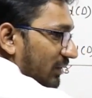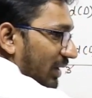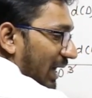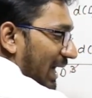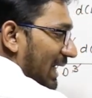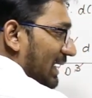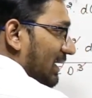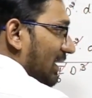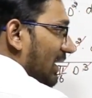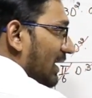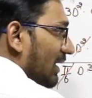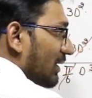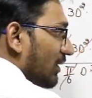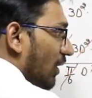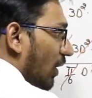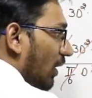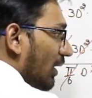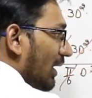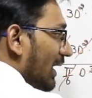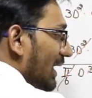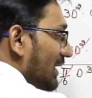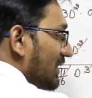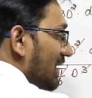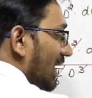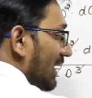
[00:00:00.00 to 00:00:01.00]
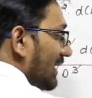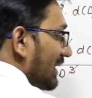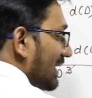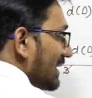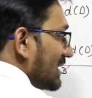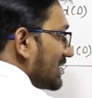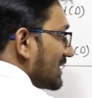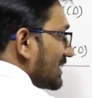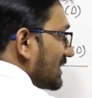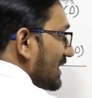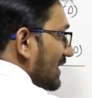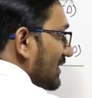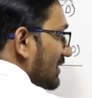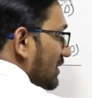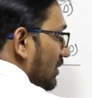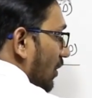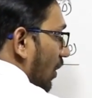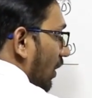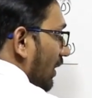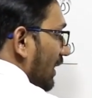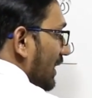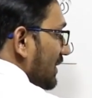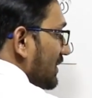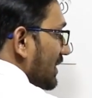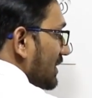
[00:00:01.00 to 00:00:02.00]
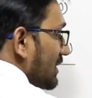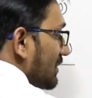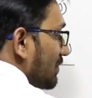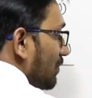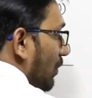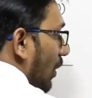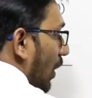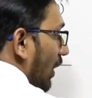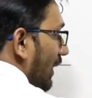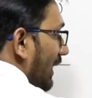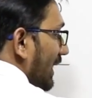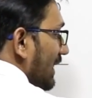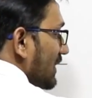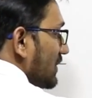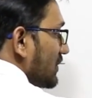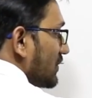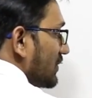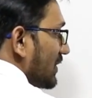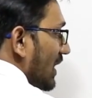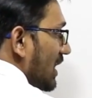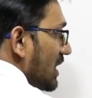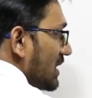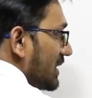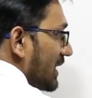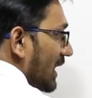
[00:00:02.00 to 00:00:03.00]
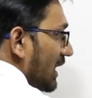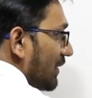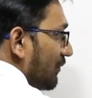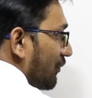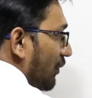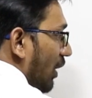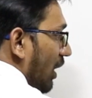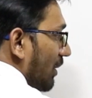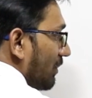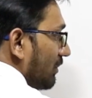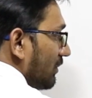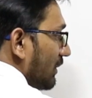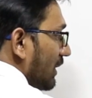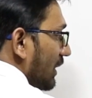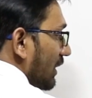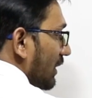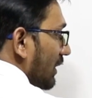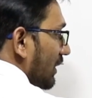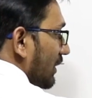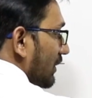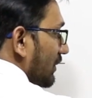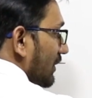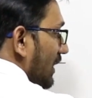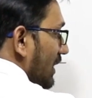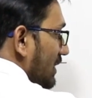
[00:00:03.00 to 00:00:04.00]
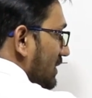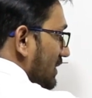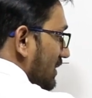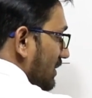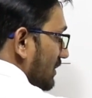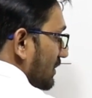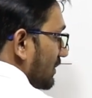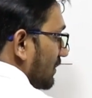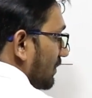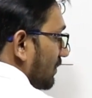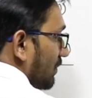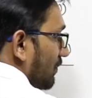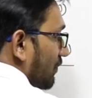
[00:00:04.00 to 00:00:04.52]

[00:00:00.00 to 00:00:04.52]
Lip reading: right? Only the distance, only this body is tilted from this